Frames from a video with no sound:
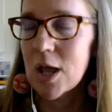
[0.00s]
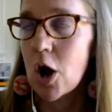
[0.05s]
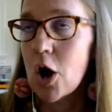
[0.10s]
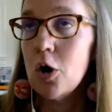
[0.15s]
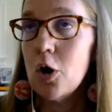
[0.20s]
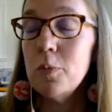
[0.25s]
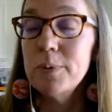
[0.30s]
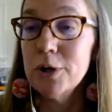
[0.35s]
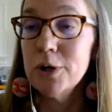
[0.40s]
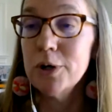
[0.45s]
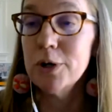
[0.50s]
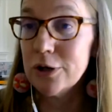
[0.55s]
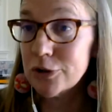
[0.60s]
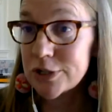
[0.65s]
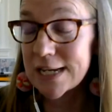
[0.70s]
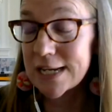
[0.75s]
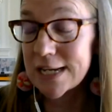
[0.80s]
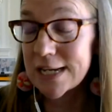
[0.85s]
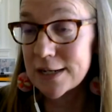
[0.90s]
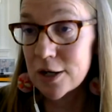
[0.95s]
open your
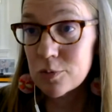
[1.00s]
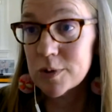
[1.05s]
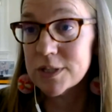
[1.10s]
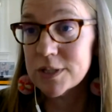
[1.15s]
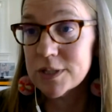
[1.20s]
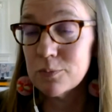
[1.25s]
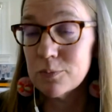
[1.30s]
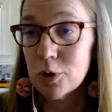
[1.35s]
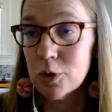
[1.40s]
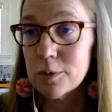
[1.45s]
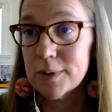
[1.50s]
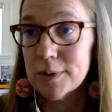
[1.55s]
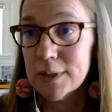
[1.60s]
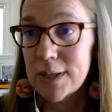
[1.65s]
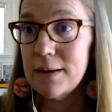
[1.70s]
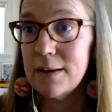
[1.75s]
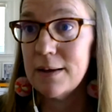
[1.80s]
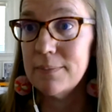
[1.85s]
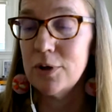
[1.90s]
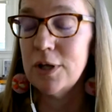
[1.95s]
data was more
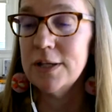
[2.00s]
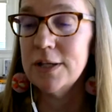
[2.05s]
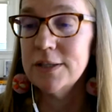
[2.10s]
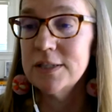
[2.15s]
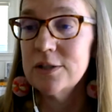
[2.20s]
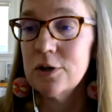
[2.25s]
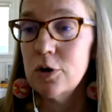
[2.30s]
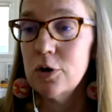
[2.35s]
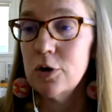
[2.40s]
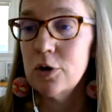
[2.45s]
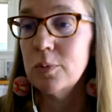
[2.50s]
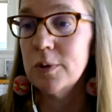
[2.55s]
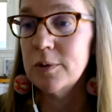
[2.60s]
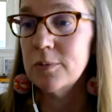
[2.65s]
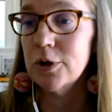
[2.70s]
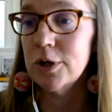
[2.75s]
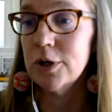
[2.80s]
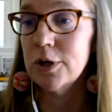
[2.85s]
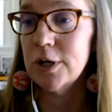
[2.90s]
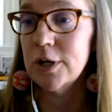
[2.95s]
reliable. And so we
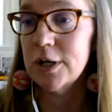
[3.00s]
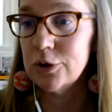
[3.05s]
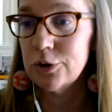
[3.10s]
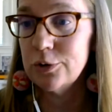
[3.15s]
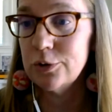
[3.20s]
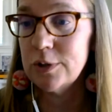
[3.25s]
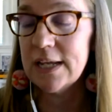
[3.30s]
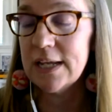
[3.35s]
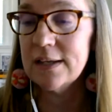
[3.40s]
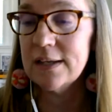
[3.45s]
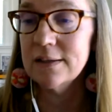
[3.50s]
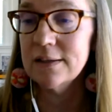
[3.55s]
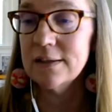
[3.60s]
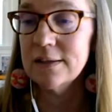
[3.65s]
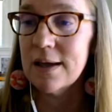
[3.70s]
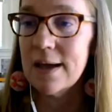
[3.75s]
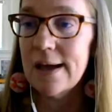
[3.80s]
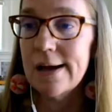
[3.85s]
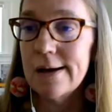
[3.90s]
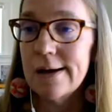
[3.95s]
were
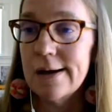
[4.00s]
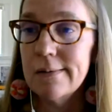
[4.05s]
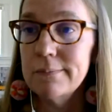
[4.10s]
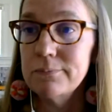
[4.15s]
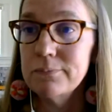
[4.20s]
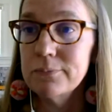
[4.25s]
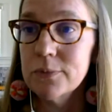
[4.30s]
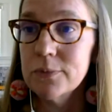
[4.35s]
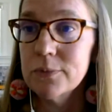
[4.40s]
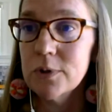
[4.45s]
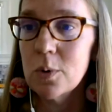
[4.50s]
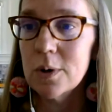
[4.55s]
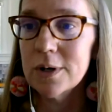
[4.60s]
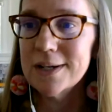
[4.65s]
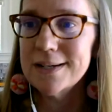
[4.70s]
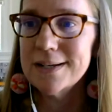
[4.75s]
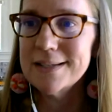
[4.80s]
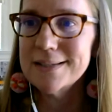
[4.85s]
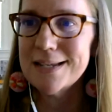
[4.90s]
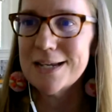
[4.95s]
including
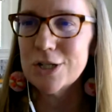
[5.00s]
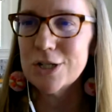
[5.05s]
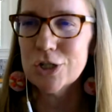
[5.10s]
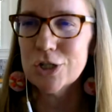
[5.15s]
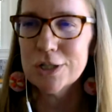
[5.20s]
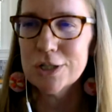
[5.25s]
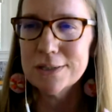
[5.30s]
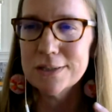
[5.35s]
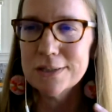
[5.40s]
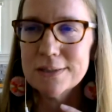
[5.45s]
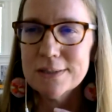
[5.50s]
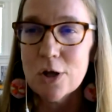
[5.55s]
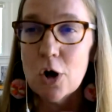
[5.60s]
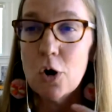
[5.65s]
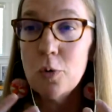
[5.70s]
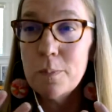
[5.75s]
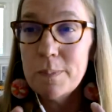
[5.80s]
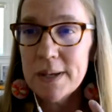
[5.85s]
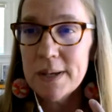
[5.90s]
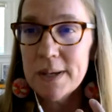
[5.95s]
organizations'
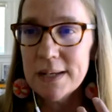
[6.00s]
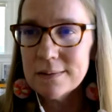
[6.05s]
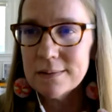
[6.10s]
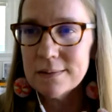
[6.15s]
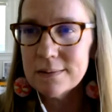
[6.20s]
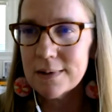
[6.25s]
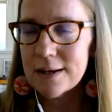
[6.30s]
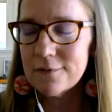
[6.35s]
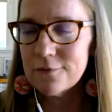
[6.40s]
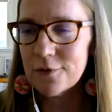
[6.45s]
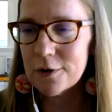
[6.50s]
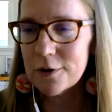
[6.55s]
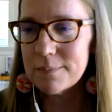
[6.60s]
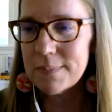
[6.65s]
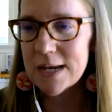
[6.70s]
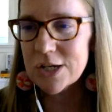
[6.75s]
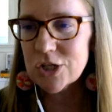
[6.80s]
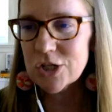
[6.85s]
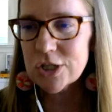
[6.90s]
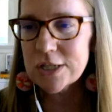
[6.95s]
open
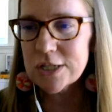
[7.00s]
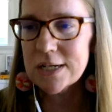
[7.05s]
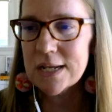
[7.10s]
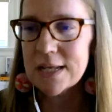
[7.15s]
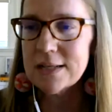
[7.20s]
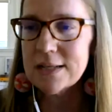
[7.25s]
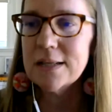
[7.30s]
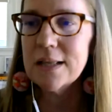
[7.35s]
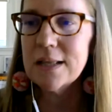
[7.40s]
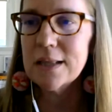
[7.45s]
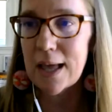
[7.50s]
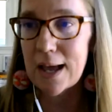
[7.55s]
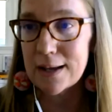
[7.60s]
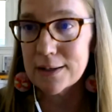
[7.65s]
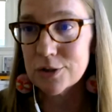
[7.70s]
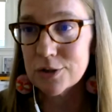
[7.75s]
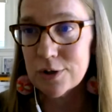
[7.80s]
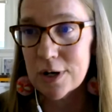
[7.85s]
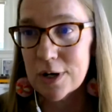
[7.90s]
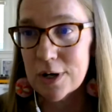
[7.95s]
information. And in the
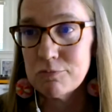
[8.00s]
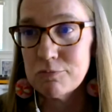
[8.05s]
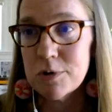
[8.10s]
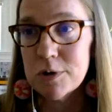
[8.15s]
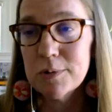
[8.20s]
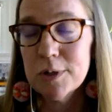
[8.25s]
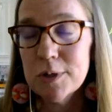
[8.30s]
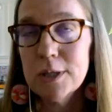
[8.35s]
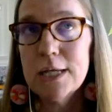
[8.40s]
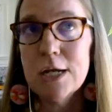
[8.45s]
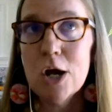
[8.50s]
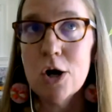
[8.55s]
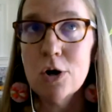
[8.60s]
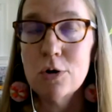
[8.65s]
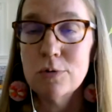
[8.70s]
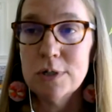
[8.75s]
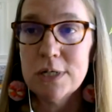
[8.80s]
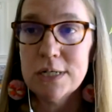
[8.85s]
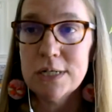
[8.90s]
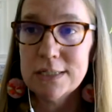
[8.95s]
last round, we really
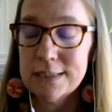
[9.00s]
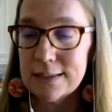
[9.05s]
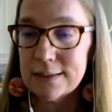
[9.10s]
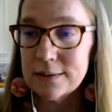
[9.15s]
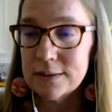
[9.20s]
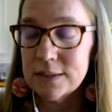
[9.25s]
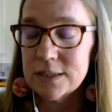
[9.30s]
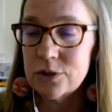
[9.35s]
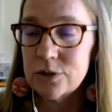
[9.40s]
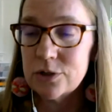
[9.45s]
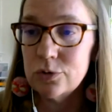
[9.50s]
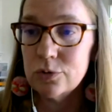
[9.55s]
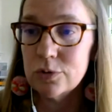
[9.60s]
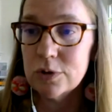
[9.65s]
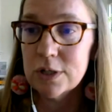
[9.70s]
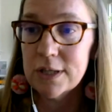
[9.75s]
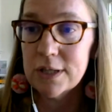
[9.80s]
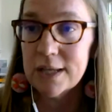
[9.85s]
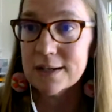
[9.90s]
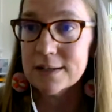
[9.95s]
honed it into
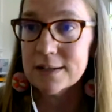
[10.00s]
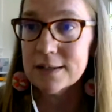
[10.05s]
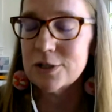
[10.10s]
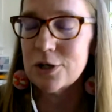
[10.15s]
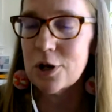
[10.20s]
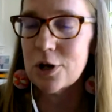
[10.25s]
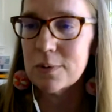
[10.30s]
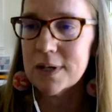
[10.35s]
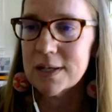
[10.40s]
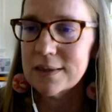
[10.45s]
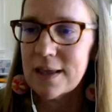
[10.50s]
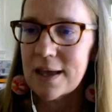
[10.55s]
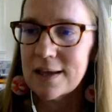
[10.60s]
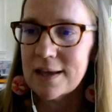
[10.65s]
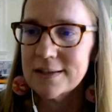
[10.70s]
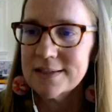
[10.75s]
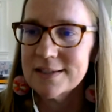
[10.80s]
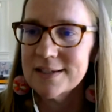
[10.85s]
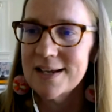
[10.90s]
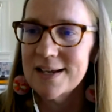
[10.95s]
clicks, knowing
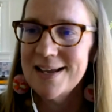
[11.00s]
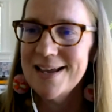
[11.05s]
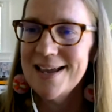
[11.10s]
that